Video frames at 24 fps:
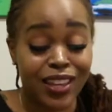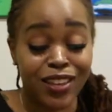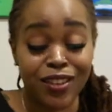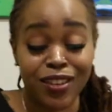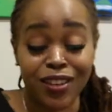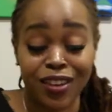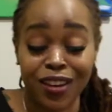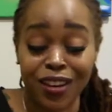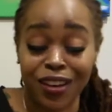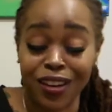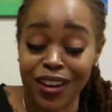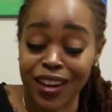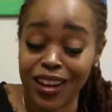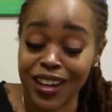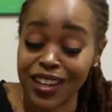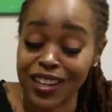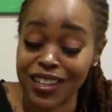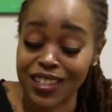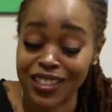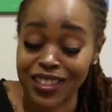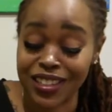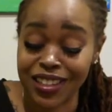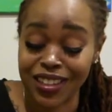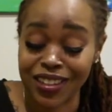Your current
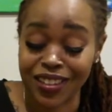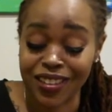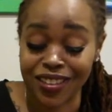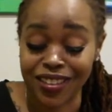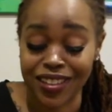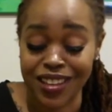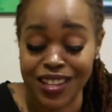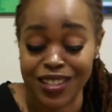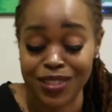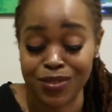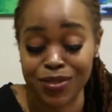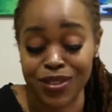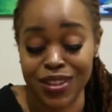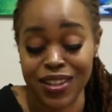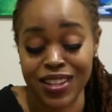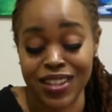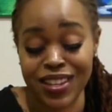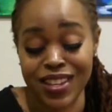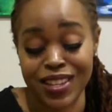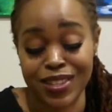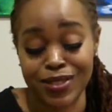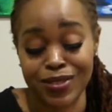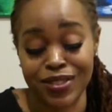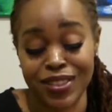energy, that's what it
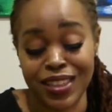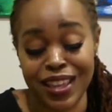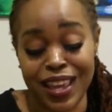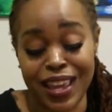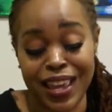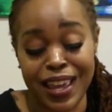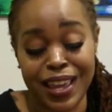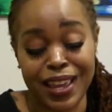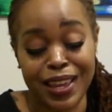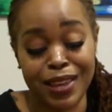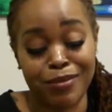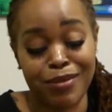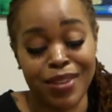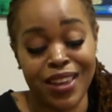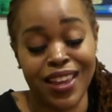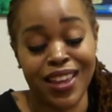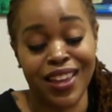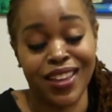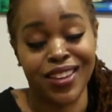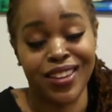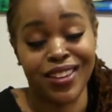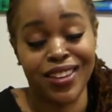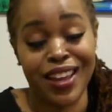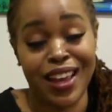is with the
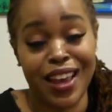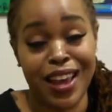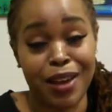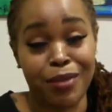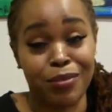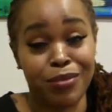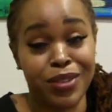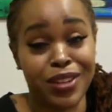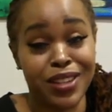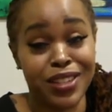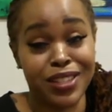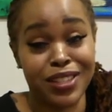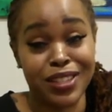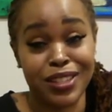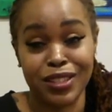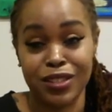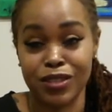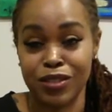hangman and the high priestess.